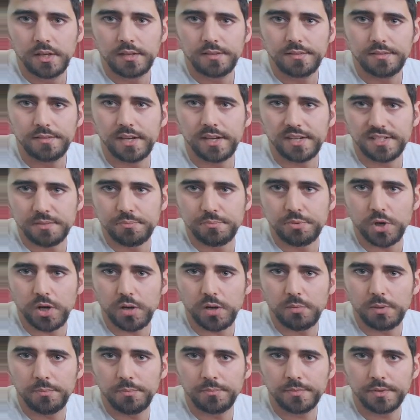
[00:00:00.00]
there's a
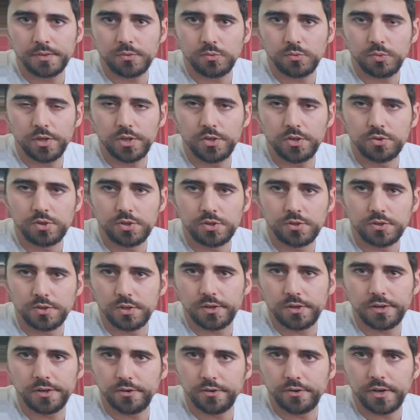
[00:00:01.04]
problem when you
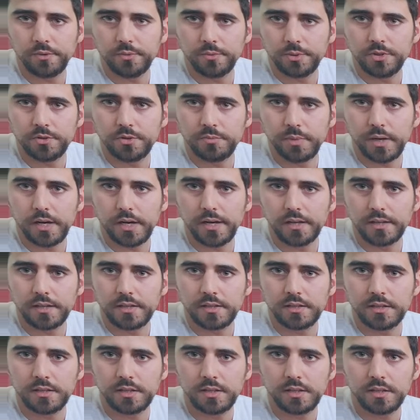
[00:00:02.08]
turn around with your
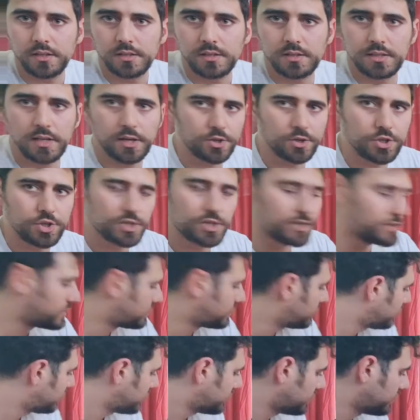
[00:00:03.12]
bike. It
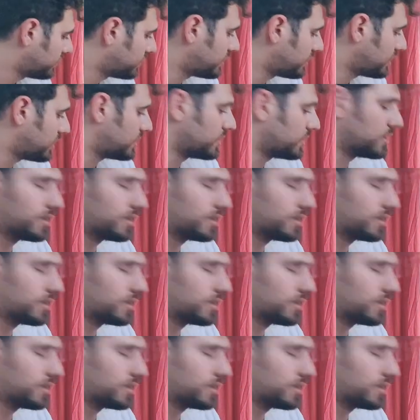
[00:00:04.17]
touches the